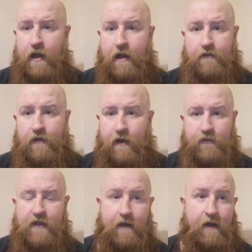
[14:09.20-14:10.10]
Do you know what I'm
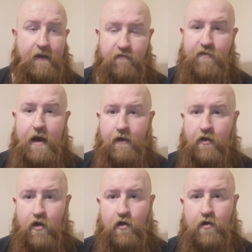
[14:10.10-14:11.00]
saying? I live by the
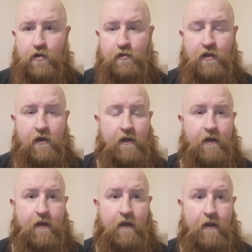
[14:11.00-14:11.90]
code.
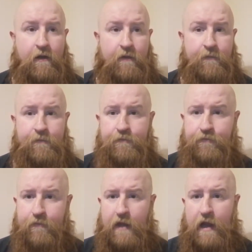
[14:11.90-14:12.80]
Um,
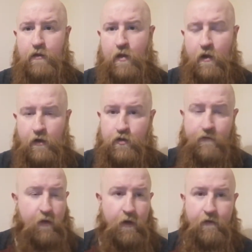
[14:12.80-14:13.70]
I was loyal to
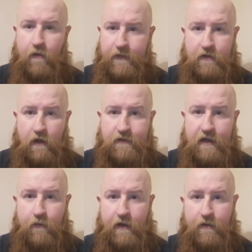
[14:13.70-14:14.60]
everyone I've come into
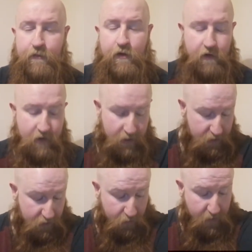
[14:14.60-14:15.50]
contact with, but
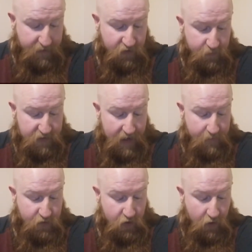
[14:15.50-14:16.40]
when
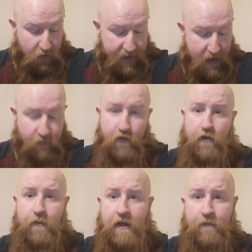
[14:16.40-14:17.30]
sometimes you're looking out for
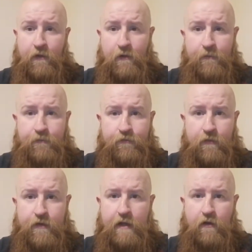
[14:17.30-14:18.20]
other people,
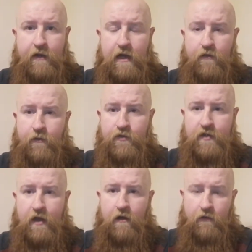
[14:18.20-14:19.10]
they're looking out for
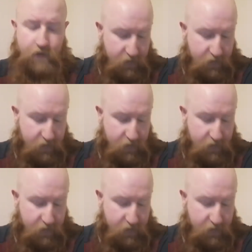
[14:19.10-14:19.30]
themselves and